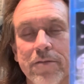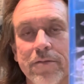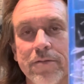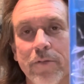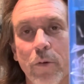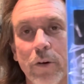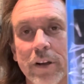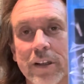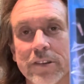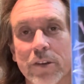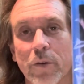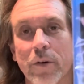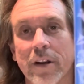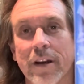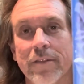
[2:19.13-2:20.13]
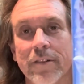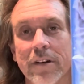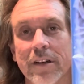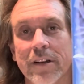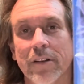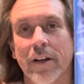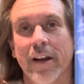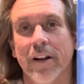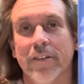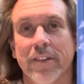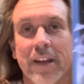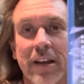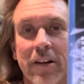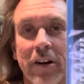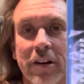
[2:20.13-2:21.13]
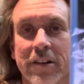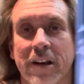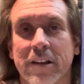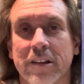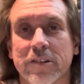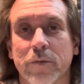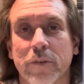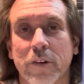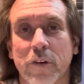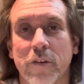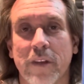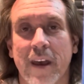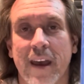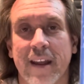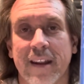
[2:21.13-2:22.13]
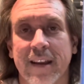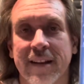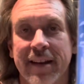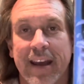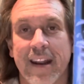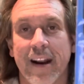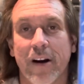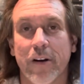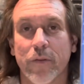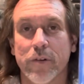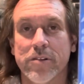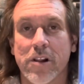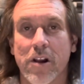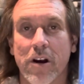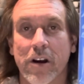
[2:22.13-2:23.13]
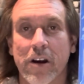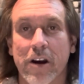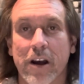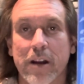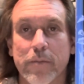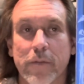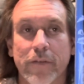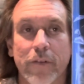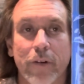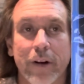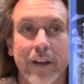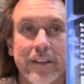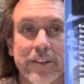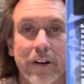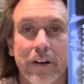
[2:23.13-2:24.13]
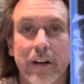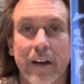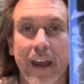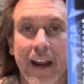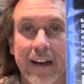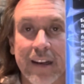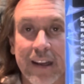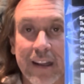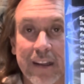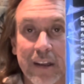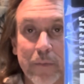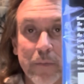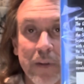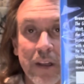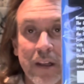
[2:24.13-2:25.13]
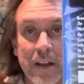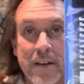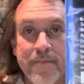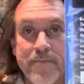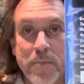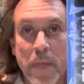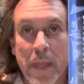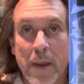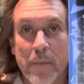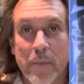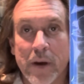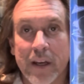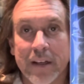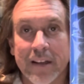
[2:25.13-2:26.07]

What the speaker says: 40s or whatever. I don't think Kirk Douglas would do that, and that era was long gone before he started acting in them. But